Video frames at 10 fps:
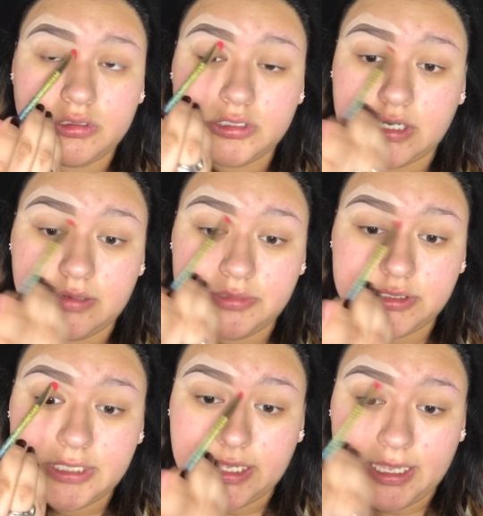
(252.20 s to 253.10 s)
So now I'm
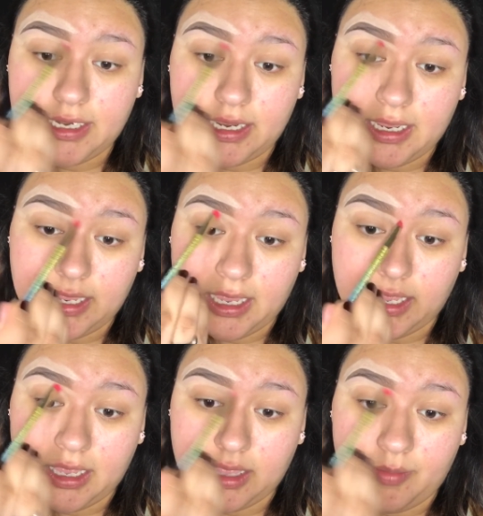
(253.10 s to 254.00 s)
just taking
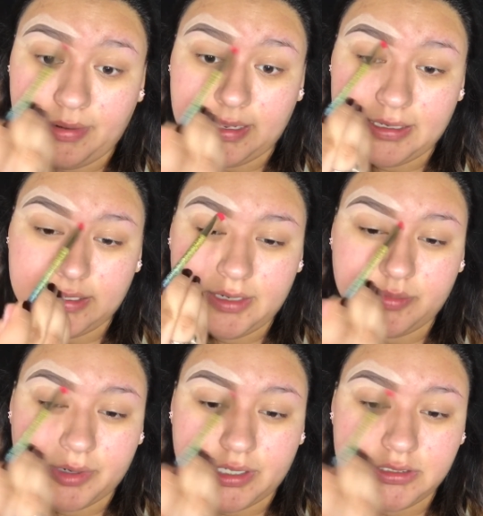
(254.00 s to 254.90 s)
a
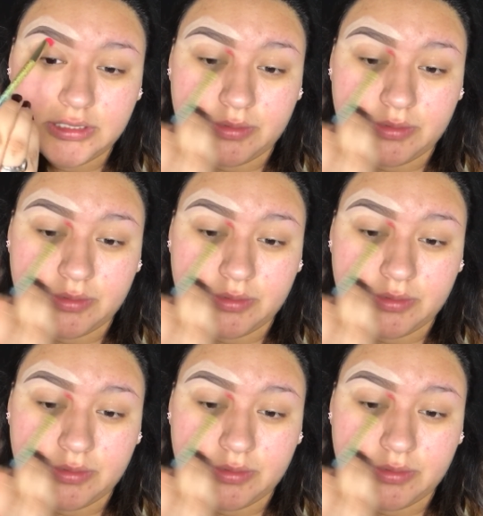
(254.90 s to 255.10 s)
blending brush